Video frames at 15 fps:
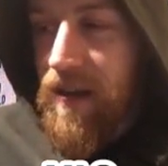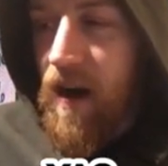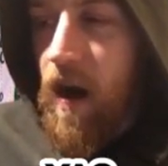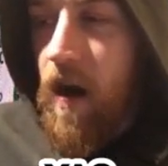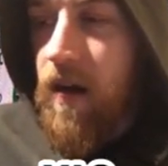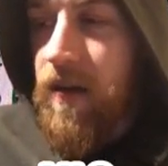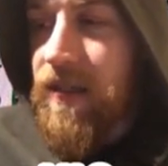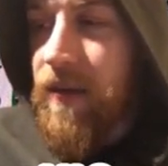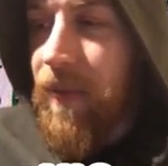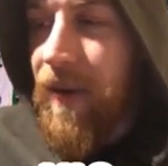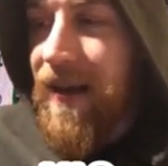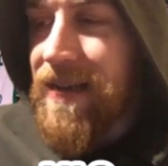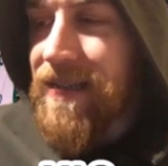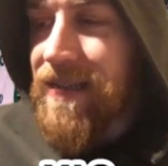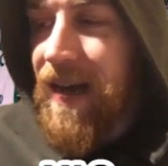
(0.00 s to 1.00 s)
asking
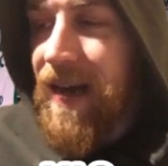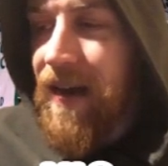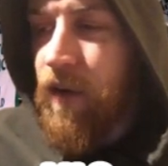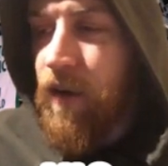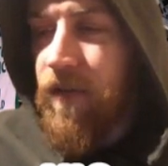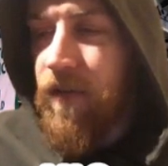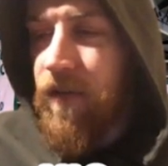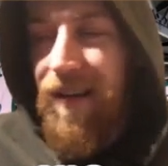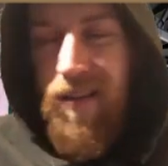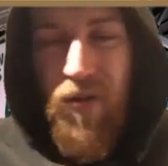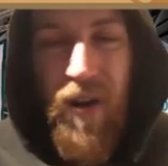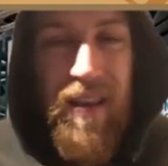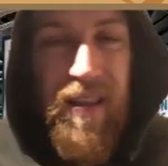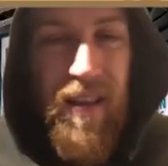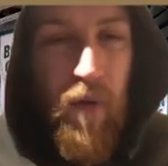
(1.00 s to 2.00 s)
players to kind of
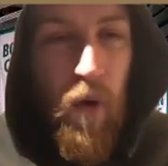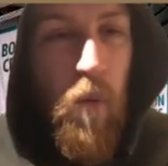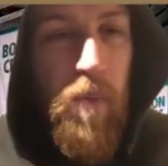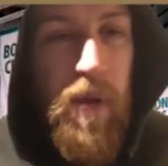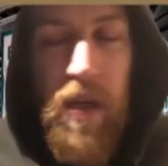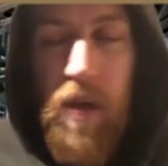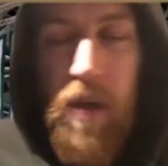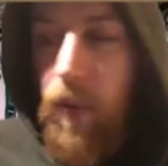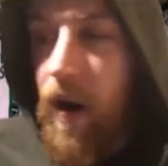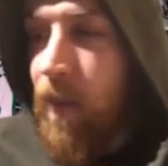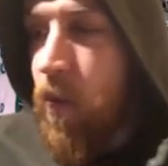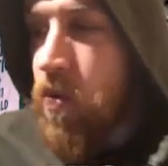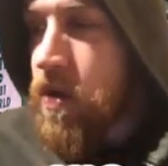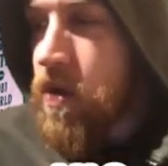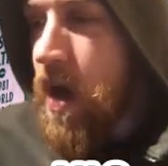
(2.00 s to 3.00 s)
create their own mini
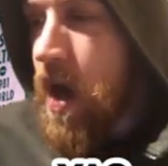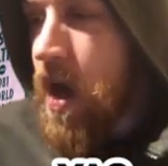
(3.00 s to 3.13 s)
bubbles.